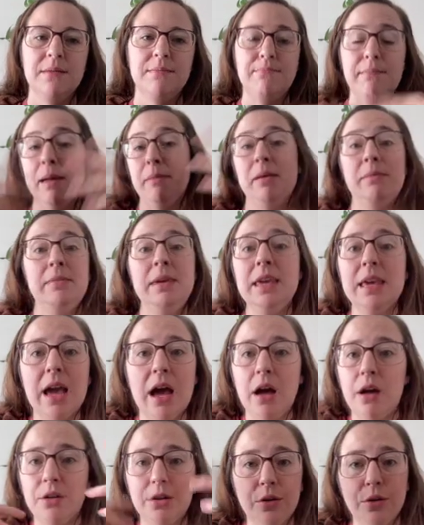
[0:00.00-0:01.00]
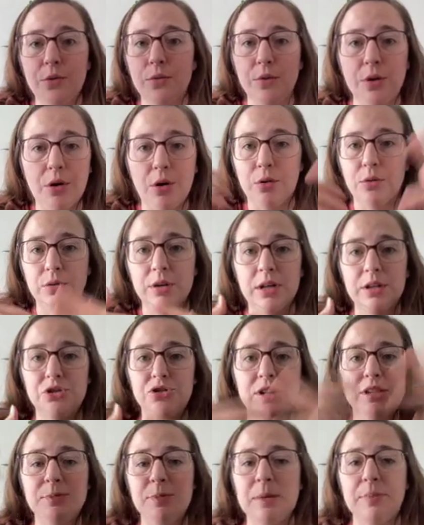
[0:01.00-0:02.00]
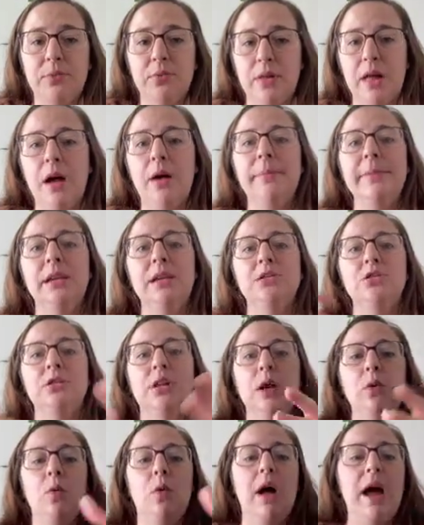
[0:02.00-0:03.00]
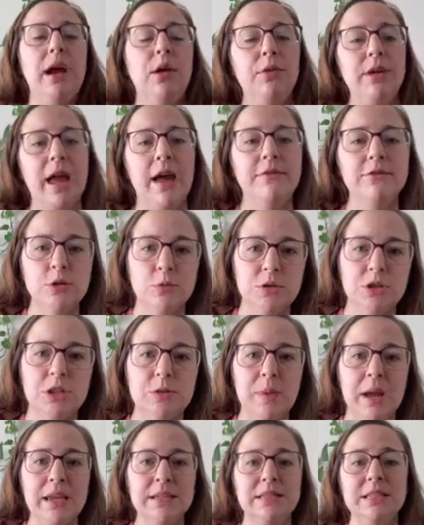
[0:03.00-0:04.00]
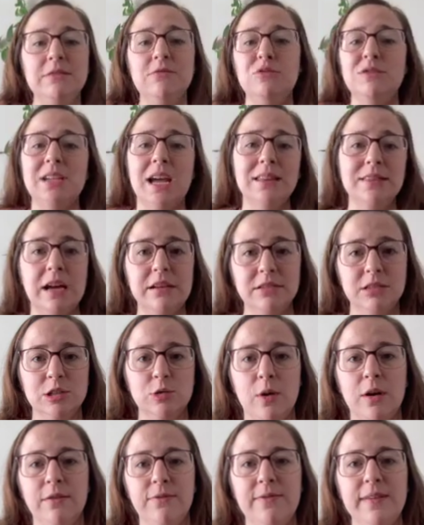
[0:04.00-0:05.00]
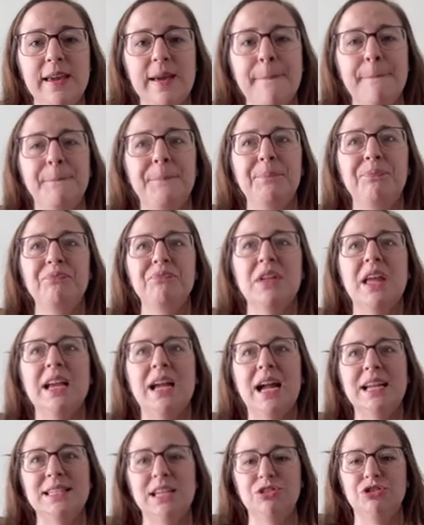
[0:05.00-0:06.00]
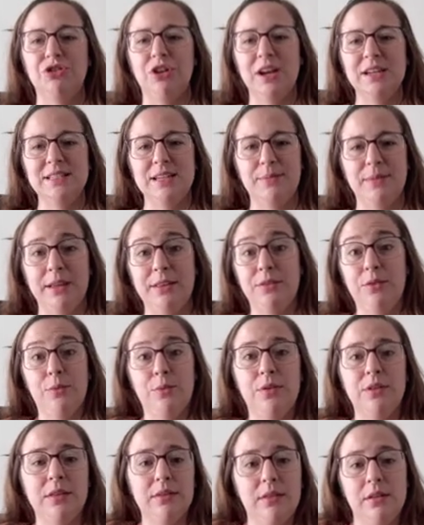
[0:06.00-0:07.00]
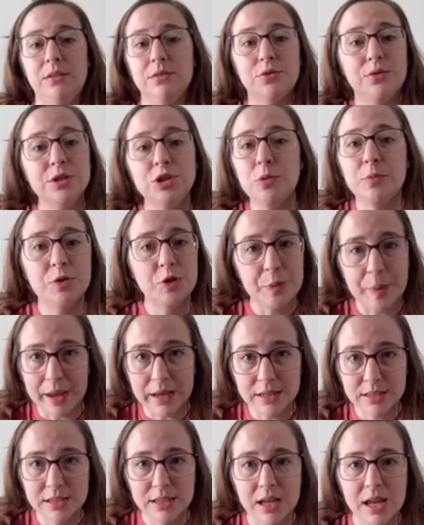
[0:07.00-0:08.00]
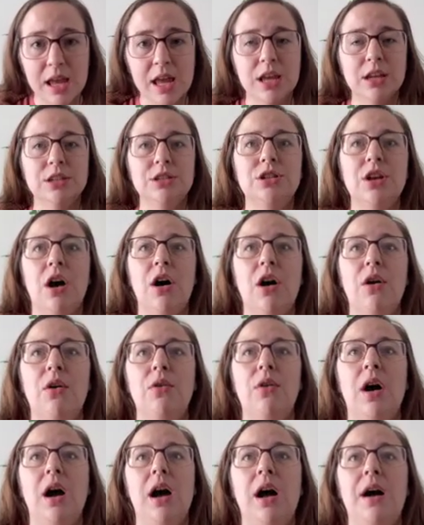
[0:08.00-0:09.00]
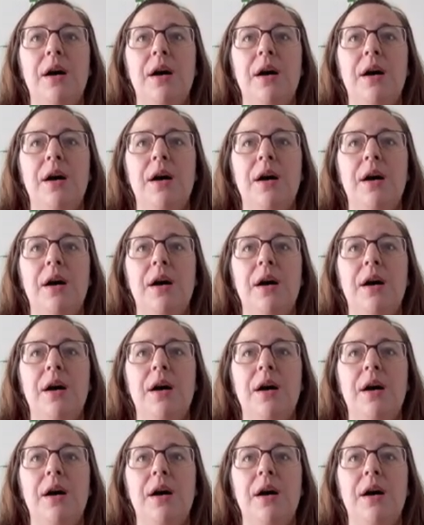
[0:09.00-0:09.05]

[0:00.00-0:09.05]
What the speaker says: maybe me out, or it can stress people out, because you're like, well, I only have so much space, and even with 10,000 square feet, it kind of sounds crazy. I'm like, well, there's only so much space. So